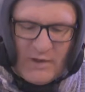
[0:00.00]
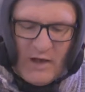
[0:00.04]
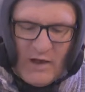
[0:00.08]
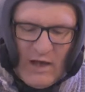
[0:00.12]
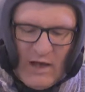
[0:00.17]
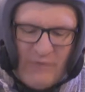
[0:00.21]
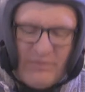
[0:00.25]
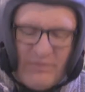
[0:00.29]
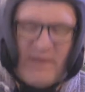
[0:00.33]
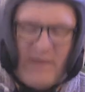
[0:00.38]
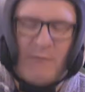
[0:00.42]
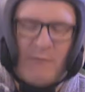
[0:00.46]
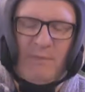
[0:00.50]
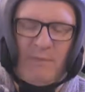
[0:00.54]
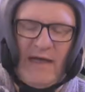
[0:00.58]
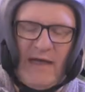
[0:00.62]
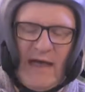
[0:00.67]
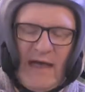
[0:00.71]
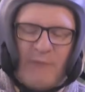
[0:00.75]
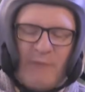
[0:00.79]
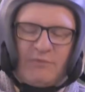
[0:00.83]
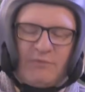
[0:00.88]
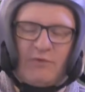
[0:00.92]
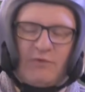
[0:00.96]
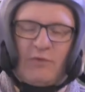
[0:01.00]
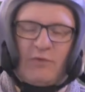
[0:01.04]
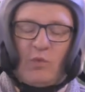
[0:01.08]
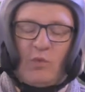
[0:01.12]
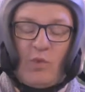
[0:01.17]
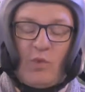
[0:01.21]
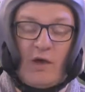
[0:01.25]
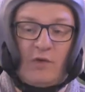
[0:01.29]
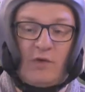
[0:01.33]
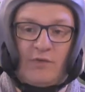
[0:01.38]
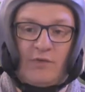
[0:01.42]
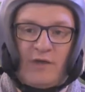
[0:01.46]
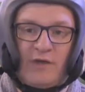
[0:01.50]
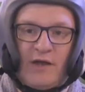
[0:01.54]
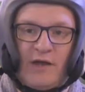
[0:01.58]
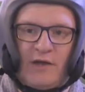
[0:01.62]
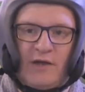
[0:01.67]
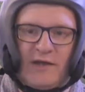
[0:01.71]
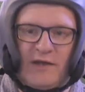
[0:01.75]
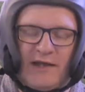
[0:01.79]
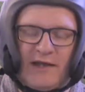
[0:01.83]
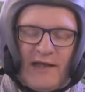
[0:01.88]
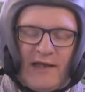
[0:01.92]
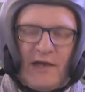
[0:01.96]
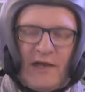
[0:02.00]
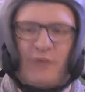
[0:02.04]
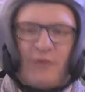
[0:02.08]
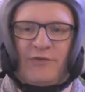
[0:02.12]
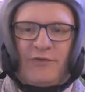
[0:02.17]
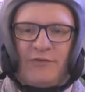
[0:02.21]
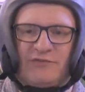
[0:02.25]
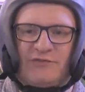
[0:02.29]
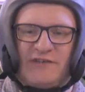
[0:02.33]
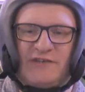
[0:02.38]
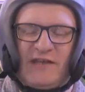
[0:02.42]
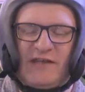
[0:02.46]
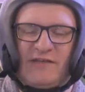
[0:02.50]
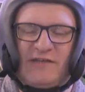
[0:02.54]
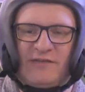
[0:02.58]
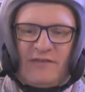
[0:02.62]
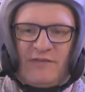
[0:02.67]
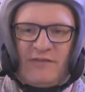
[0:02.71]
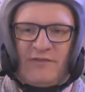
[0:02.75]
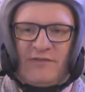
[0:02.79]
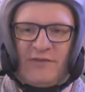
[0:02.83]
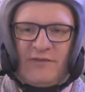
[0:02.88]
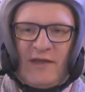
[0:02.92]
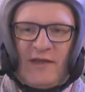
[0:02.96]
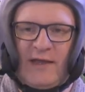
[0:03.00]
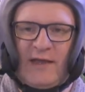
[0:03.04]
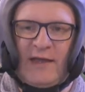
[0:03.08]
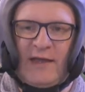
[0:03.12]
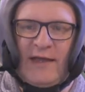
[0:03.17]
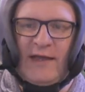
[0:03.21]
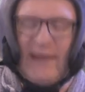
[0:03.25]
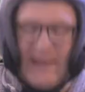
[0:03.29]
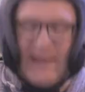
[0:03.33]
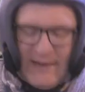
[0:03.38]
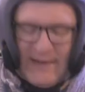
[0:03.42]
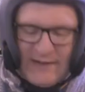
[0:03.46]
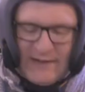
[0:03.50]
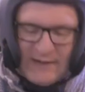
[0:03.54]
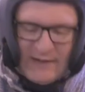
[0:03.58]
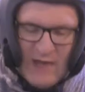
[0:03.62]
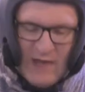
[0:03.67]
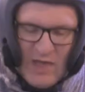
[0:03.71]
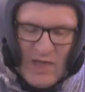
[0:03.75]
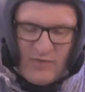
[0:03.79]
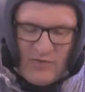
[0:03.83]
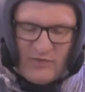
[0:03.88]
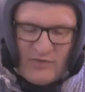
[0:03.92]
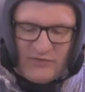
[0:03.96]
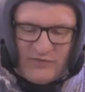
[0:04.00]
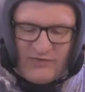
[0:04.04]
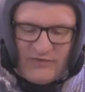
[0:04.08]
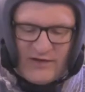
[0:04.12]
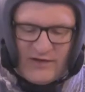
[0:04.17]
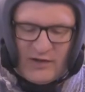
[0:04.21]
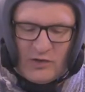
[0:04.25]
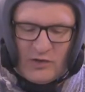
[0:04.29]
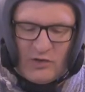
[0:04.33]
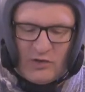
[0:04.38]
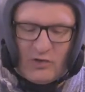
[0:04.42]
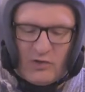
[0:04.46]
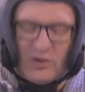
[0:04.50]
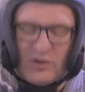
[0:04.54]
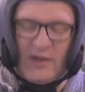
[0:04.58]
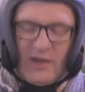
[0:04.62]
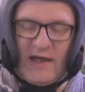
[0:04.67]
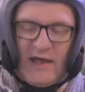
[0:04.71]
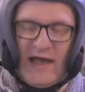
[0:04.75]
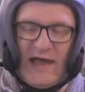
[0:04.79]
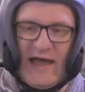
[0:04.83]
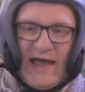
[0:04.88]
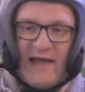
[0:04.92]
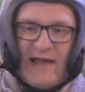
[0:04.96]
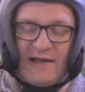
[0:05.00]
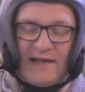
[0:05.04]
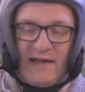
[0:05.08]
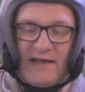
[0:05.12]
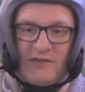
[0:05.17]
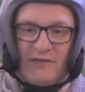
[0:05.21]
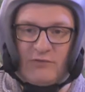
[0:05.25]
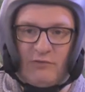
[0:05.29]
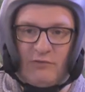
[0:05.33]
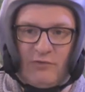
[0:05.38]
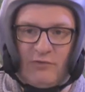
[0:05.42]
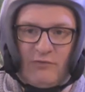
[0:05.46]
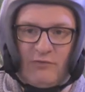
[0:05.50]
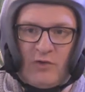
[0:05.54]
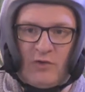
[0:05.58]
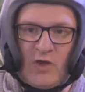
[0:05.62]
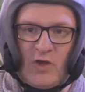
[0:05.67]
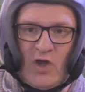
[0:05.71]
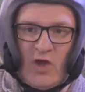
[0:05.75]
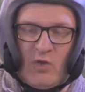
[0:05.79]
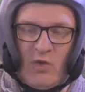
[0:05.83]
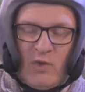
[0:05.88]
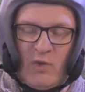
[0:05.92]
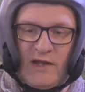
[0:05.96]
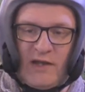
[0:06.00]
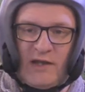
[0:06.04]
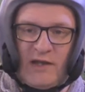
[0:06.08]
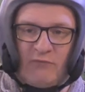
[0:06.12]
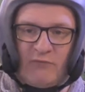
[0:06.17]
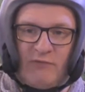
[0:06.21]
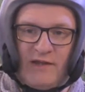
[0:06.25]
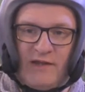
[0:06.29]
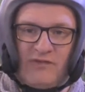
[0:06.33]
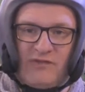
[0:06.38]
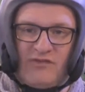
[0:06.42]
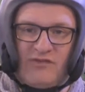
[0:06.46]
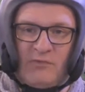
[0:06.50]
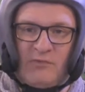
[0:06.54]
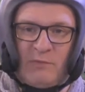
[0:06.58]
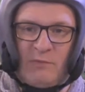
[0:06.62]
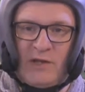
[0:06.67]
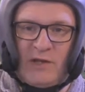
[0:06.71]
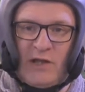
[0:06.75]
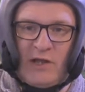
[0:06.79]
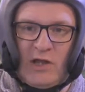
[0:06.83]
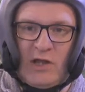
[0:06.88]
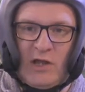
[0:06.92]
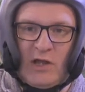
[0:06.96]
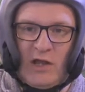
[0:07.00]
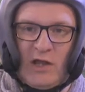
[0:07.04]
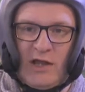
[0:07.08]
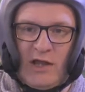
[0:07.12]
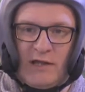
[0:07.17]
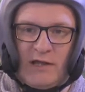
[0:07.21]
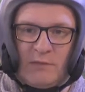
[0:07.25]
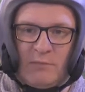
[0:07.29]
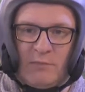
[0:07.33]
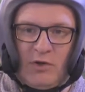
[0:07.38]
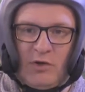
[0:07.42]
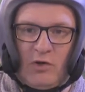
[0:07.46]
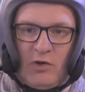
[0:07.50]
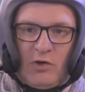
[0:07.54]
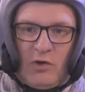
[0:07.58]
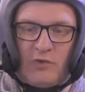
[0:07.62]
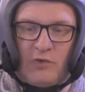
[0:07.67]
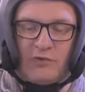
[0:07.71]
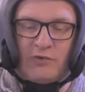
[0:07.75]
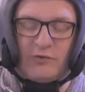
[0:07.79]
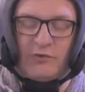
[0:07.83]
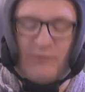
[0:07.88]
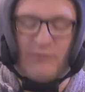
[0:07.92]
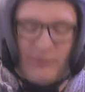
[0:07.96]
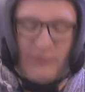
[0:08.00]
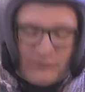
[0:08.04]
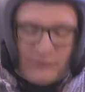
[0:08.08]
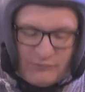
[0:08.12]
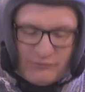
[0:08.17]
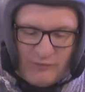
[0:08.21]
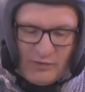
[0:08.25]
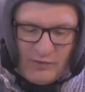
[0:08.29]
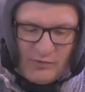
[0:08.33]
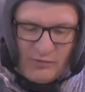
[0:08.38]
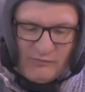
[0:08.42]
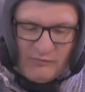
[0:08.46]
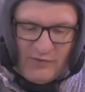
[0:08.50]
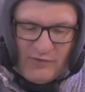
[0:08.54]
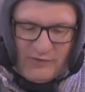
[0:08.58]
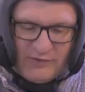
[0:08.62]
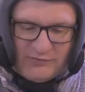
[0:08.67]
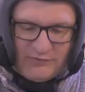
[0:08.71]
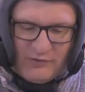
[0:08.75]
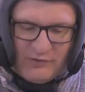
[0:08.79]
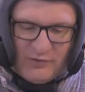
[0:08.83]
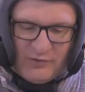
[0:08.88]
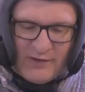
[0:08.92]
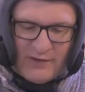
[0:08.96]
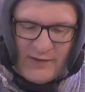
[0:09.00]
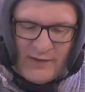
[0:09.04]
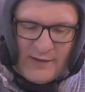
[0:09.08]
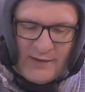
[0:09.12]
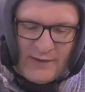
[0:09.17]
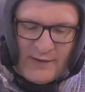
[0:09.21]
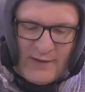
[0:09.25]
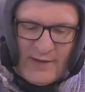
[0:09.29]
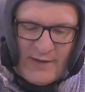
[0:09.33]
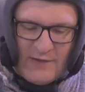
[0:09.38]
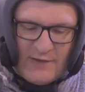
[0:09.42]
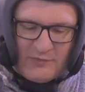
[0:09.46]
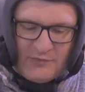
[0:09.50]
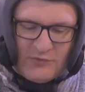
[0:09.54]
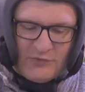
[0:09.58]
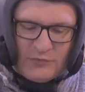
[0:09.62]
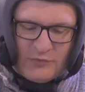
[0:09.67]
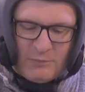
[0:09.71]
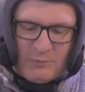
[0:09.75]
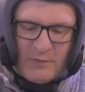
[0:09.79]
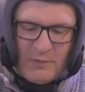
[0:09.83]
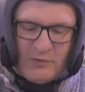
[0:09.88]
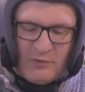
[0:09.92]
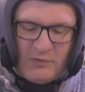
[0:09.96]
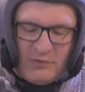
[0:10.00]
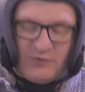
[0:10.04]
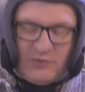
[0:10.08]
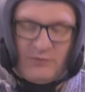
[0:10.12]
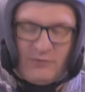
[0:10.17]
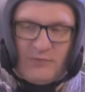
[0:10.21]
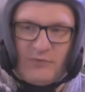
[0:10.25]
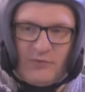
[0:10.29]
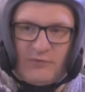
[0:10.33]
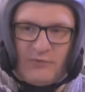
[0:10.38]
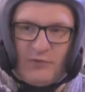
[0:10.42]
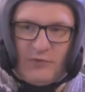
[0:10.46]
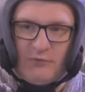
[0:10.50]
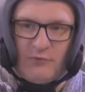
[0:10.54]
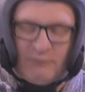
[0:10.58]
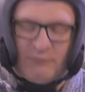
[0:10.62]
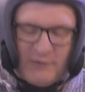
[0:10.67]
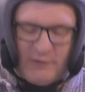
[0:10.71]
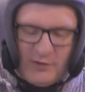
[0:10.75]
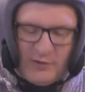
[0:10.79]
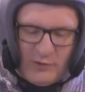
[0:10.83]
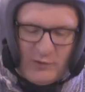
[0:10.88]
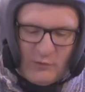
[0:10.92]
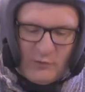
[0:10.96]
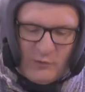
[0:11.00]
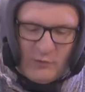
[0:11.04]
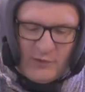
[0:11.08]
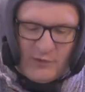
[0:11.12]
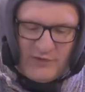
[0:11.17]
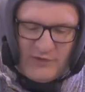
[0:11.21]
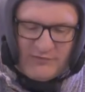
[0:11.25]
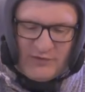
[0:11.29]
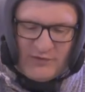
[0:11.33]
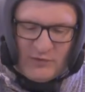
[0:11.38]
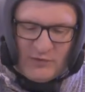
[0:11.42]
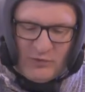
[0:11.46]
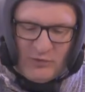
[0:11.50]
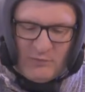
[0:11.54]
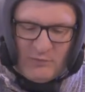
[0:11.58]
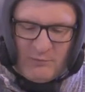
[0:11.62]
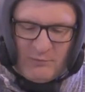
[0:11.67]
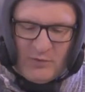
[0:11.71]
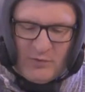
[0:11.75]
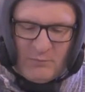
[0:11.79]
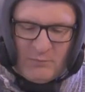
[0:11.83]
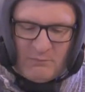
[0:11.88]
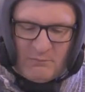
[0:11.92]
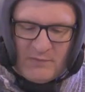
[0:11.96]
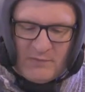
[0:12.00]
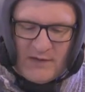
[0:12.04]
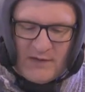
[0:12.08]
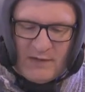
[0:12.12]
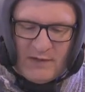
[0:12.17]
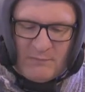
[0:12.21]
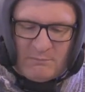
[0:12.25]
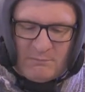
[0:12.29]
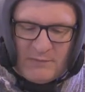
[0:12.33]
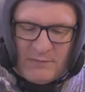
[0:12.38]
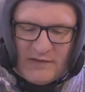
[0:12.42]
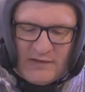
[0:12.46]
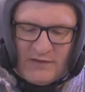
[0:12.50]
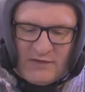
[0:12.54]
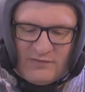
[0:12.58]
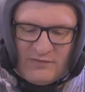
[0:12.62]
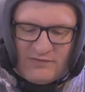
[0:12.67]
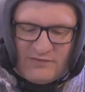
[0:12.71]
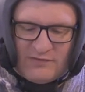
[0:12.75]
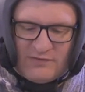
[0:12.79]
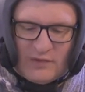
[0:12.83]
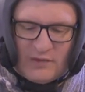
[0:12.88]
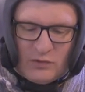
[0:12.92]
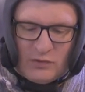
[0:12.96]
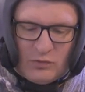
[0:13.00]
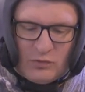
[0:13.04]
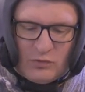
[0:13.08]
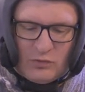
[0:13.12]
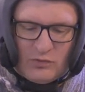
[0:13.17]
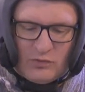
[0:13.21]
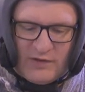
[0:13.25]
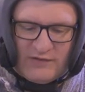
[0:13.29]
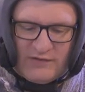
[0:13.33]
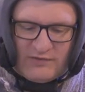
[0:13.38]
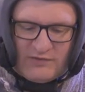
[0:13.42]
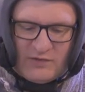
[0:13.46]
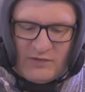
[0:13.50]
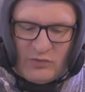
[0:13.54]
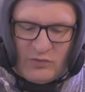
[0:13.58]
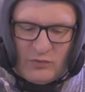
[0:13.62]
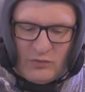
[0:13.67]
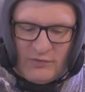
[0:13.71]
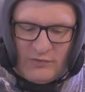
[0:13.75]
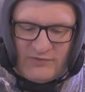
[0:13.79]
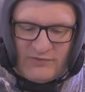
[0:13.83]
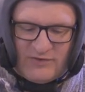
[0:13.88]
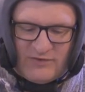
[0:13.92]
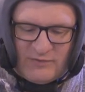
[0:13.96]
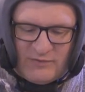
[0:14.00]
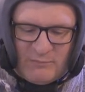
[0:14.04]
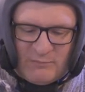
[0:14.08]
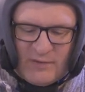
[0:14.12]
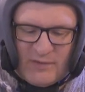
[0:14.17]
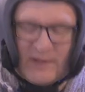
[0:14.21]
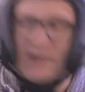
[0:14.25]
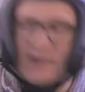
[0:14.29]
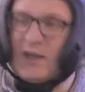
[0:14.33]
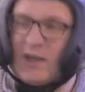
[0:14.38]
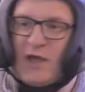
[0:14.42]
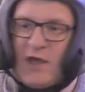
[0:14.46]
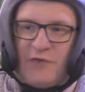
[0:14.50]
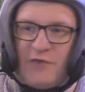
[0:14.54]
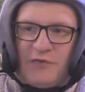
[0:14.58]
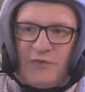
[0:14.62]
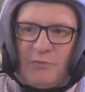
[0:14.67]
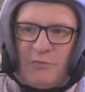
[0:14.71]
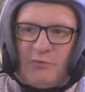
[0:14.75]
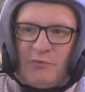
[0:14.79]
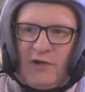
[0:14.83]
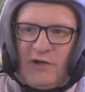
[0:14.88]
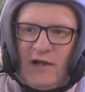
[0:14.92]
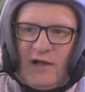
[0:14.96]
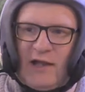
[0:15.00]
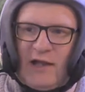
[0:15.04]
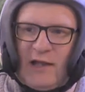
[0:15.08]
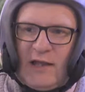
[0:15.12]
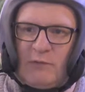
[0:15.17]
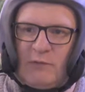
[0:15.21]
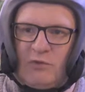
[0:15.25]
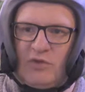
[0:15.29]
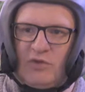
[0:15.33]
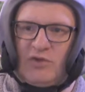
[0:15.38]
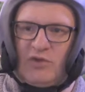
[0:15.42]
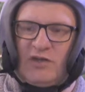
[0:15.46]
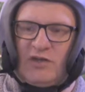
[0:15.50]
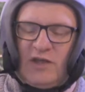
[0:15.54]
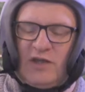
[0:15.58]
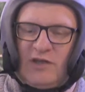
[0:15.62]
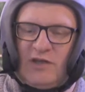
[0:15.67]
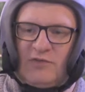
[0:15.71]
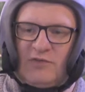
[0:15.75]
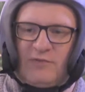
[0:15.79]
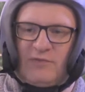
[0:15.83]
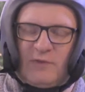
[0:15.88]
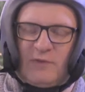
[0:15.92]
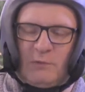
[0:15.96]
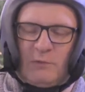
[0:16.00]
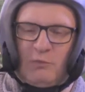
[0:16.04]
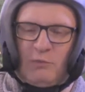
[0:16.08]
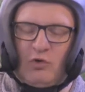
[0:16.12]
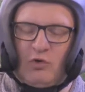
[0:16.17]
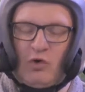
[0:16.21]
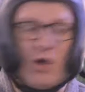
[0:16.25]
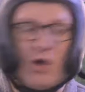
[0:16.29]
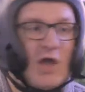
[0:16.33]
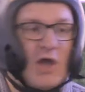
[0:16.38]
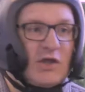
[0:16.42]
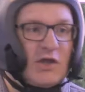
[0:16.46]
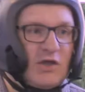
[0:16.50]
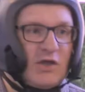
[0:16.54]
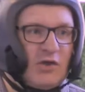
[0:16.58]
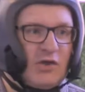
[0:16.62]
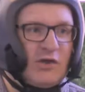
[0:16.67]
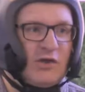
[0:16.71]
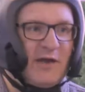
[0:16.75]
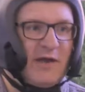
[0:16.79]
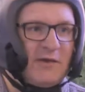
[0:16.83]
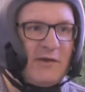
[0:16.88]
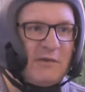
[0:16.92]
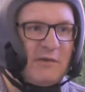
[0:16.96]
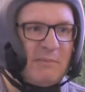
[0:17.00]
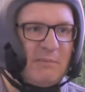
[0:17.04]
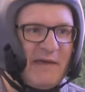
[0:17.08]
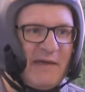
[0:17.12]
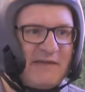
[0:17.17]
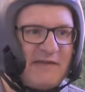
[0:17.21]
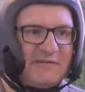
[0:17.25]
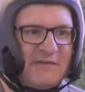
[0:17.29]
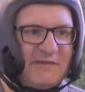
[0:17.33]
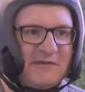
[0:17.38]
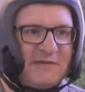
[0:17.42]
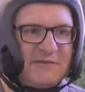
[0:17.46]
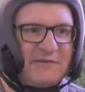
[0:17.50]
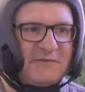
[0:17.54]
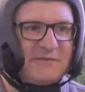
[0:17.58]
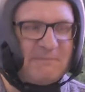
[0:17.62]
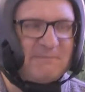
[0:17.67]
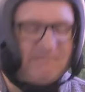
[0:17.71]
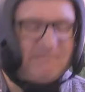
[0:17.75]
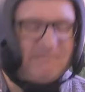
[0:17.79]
I think perhaps of the well-known account of Jesus in the synagogue at Nazareth, when he reads from an earlier part of the scroll of Isaiah, "The Spirit of the Sovereign Lord is upon me, because the Lord has anointed me to proclaim good news for the poor." You know the passage.